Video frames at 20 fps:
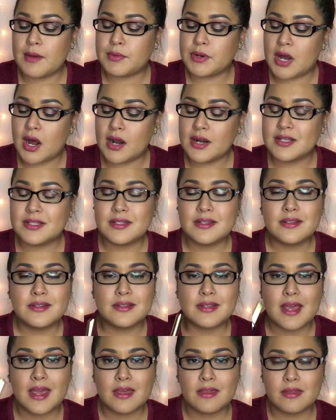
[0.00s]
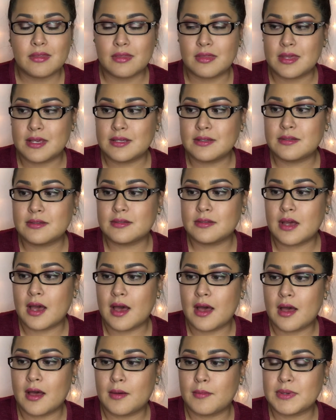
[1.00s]
would honestly say this
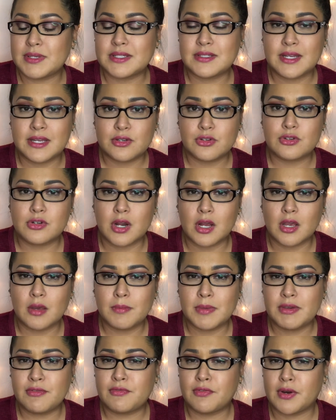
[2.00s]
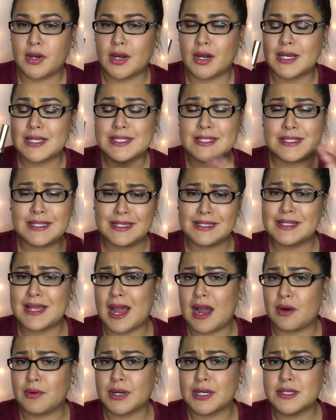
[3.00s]
stayed strong on me for 6
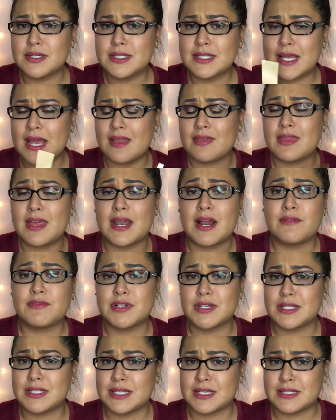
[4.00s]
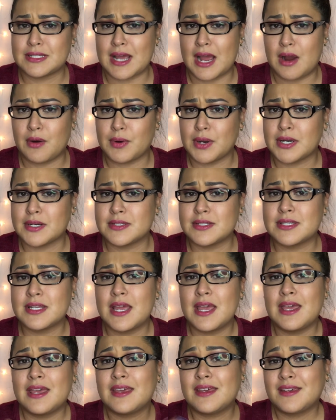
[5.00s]
hours, and then after 6 hours,
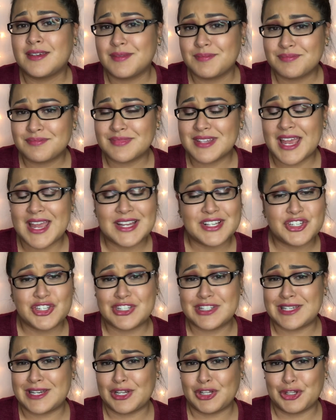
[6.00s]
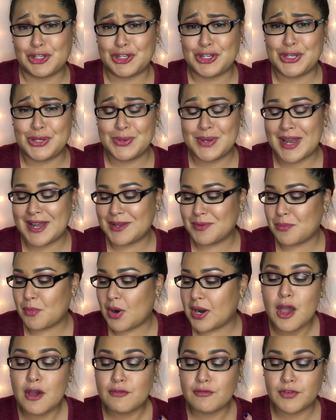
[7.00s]
it just didn't look cute
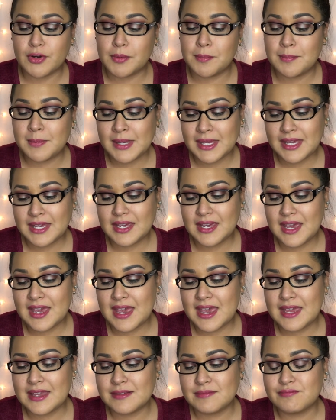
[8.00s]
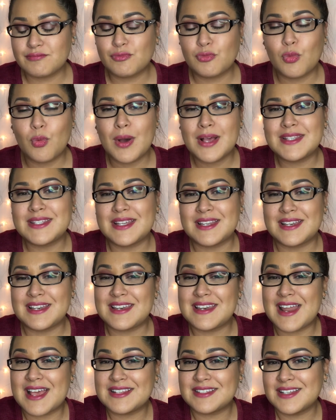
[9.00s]
anymore. For me, it wasn't
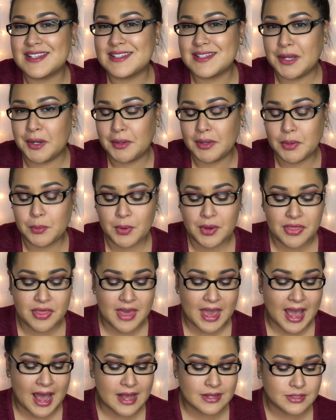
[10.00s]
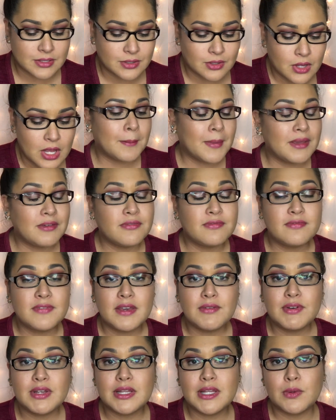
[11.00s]
necessarily worth the hassle. My
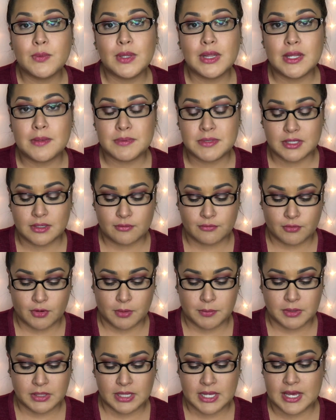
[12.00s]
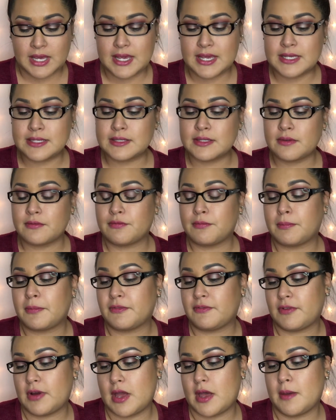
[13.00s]
favorite liquid lipstick formula is
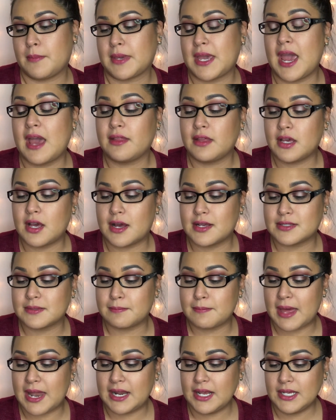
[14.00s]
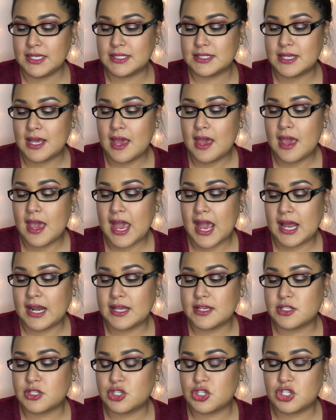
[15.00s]
from Kylie Cosmetics, and
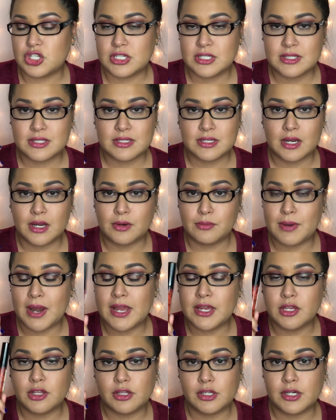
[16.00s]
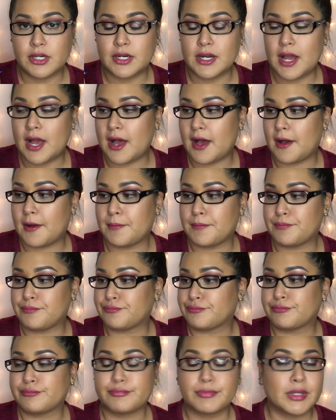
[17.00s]
it's just a regular
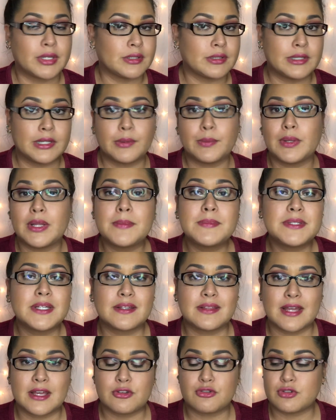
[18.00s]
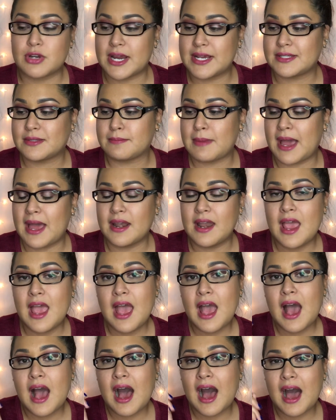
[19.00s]
liquid lipstick that dries matte.
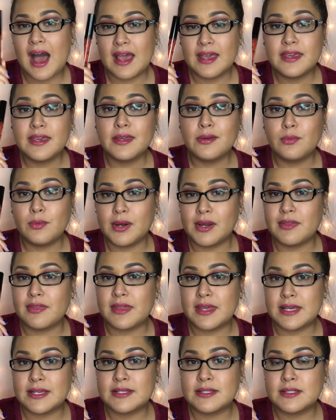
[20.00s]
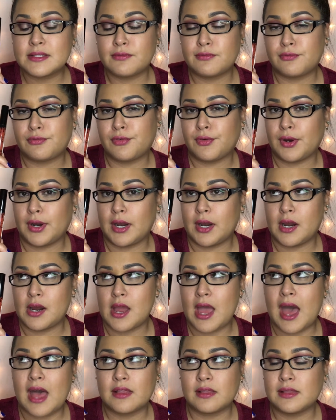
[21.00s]
I can wear this
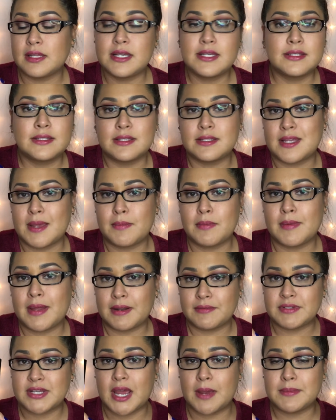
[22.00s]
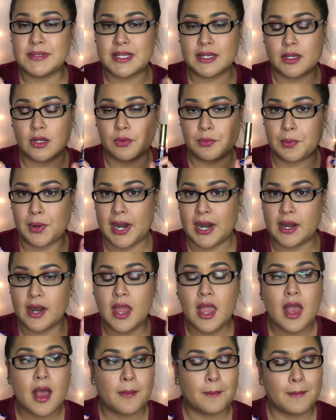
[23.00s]
for at least the same amount of time as I can wear
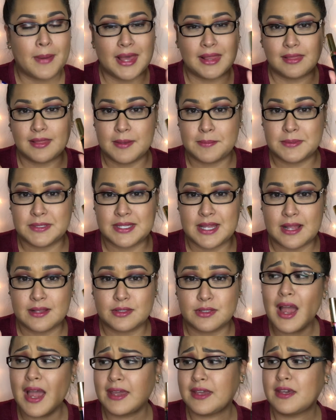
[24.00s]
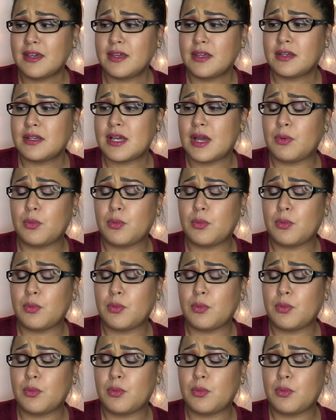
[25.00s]
my LipSense. I could